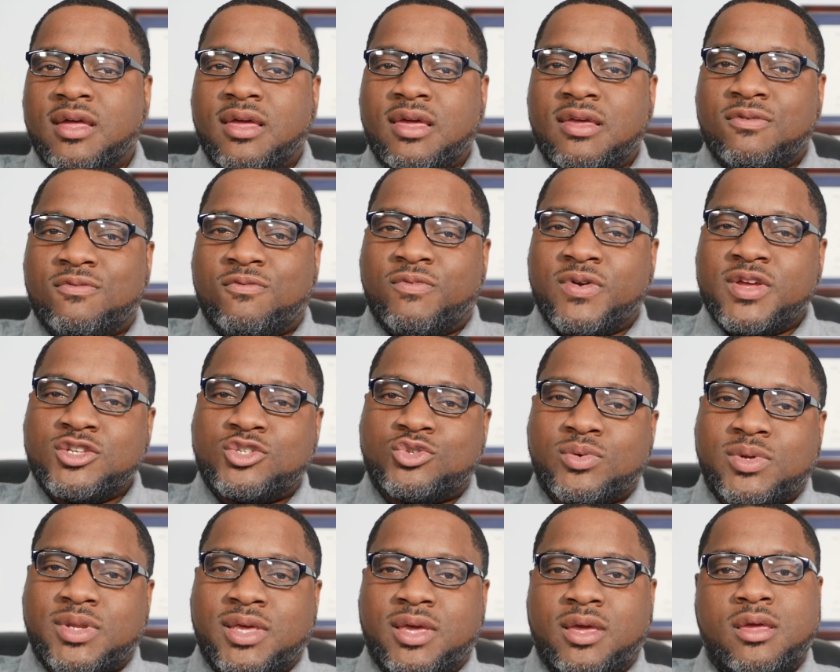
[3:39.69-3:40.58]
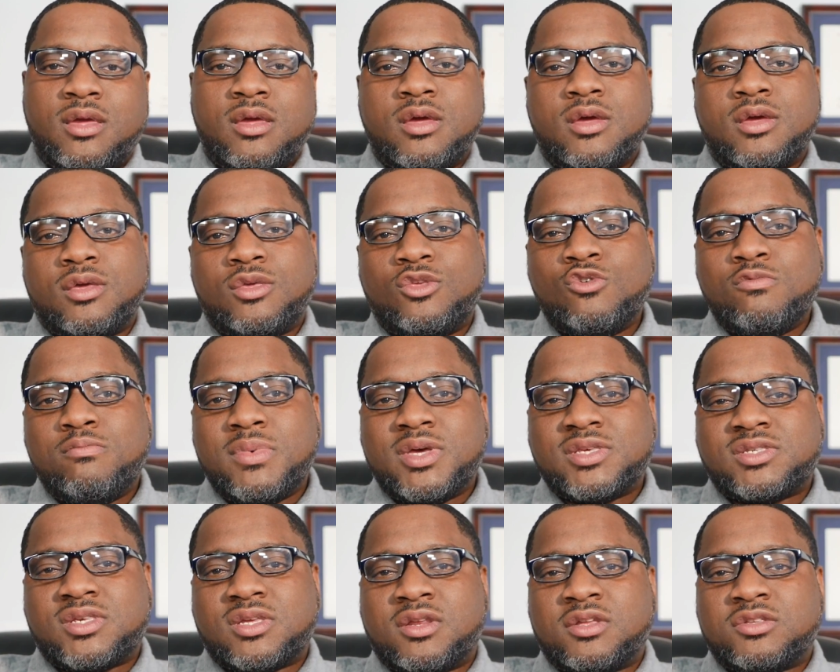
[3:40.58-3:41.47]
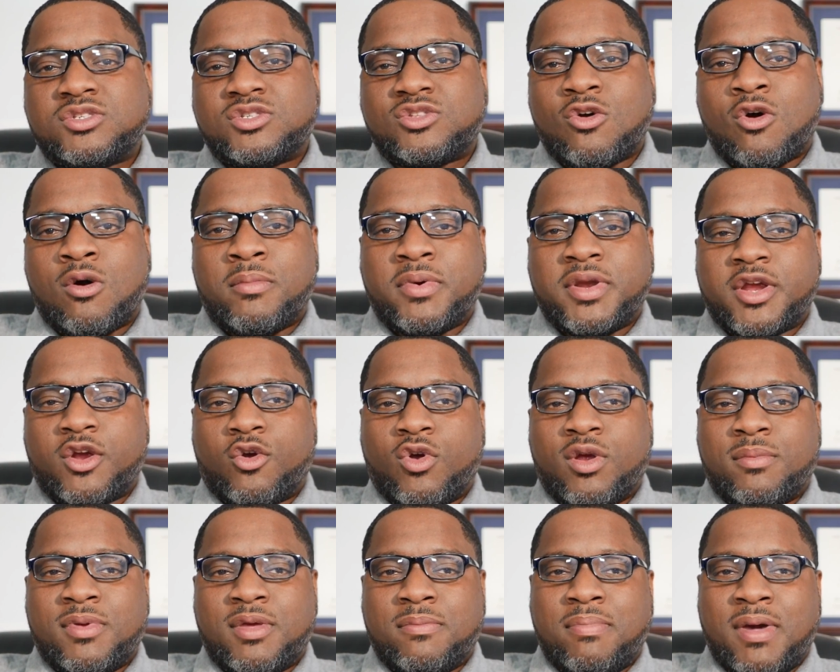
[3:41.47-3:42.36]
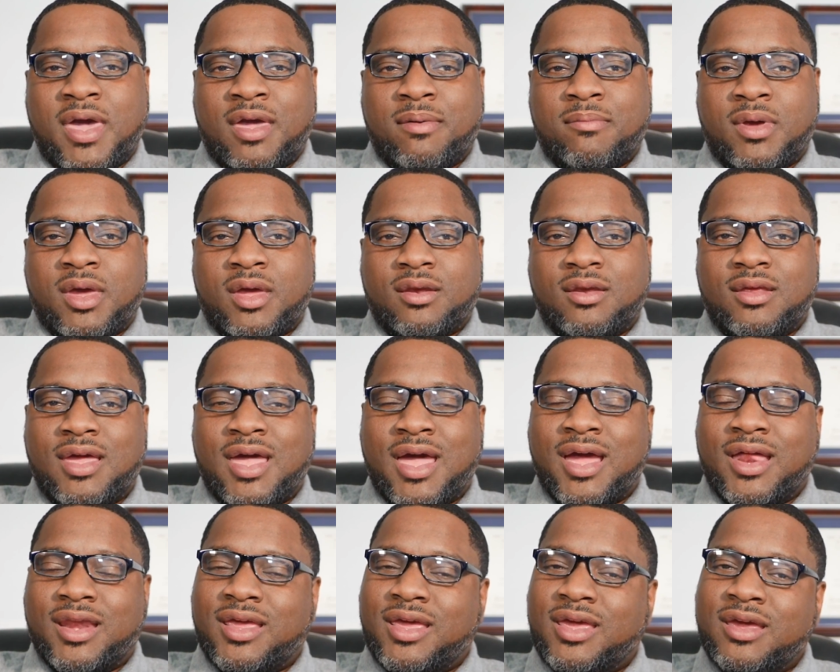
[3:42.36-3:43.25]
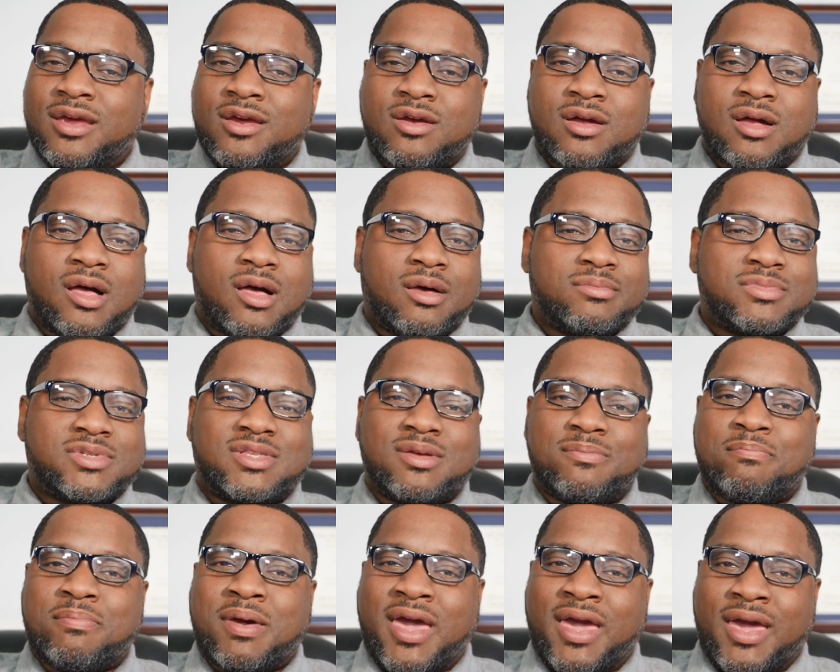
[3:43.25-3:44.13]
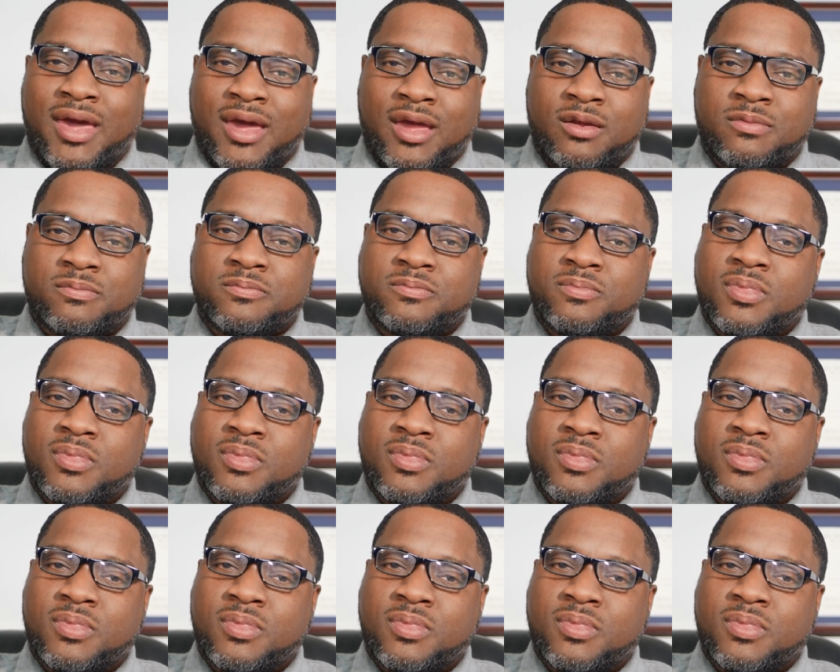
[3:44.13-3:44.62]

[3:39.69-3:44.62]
Eventually, you miss an installment agreement payment, and here comes the pain.